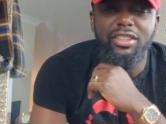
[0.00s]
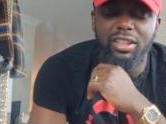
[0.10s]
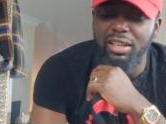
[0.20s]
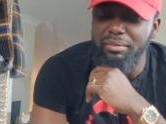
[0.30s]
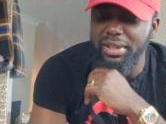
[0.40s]

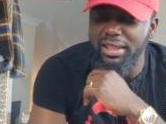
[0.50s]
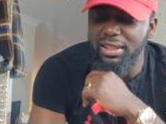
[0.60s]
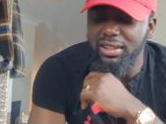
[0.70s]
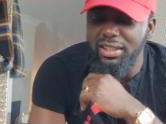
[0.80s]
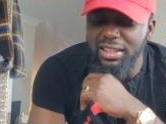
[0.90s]
You know what I
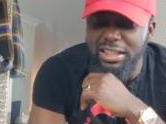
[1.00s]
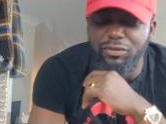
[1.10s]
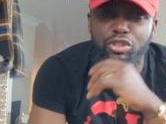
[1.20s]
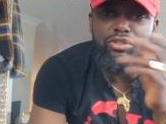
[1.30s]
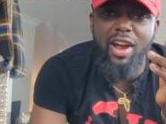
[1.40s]
mean?
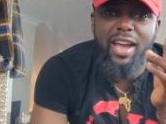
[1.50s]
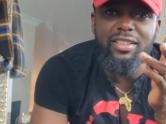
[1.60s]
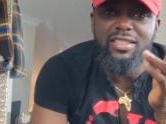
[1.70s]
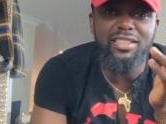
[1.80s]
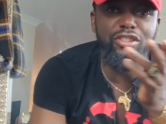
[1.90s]
If you
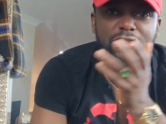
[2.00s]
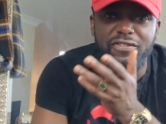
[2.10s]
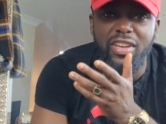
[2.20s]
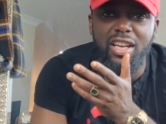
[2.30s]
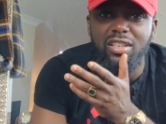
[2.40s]
try this and you
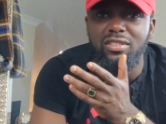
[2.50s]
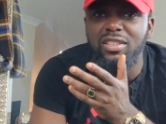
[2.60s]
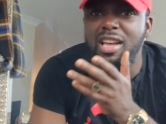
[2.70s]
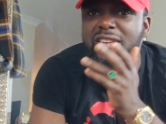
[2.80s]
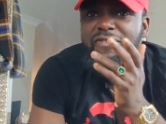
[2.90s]

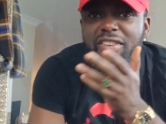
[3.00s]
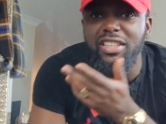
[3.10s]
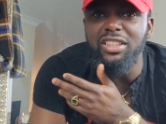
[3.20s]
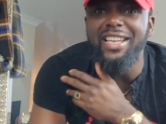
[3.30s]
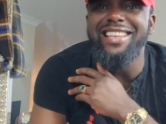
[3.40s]
fail,
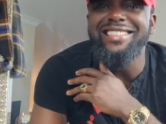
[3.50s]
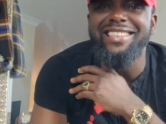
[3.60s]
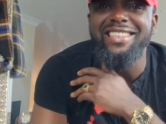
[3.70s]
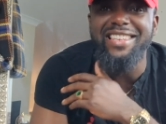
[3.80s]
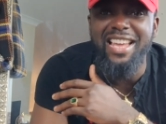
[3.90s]
failure
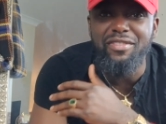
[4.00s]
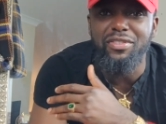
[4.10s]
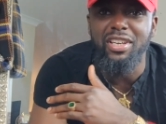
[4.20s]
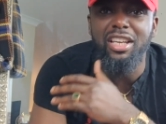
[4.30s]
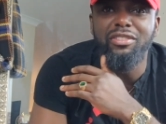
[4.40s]
is
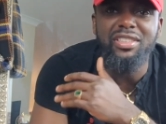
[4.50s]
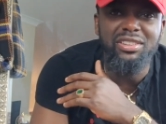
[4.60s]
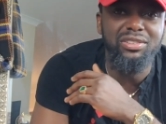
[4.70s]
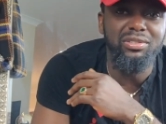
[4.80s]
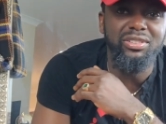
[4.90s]
never a
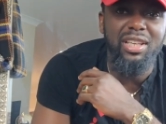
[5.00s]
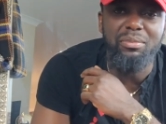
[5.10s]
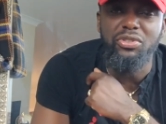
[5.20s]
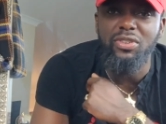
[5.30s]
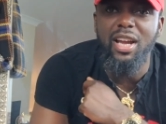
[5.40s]
reason to
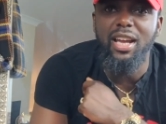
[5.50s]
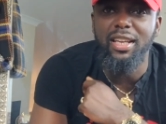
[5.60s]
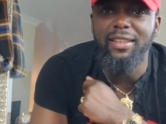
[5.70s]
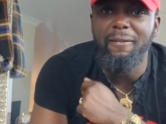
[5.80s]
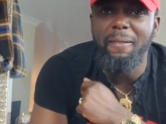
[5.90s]
stop
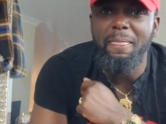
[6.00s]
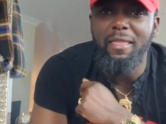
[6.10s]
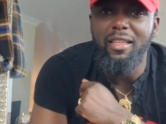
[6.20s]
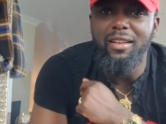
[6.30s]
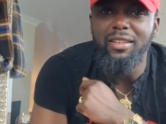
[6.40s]
trying.
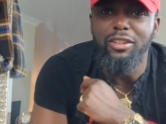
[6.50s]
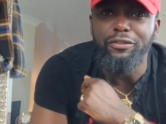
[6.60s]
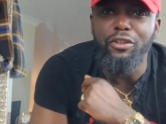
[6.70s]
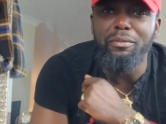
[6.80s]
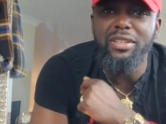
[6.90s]

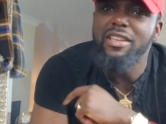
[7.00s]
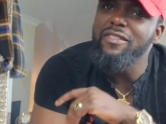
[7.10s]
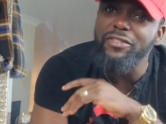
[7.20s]
You feel me?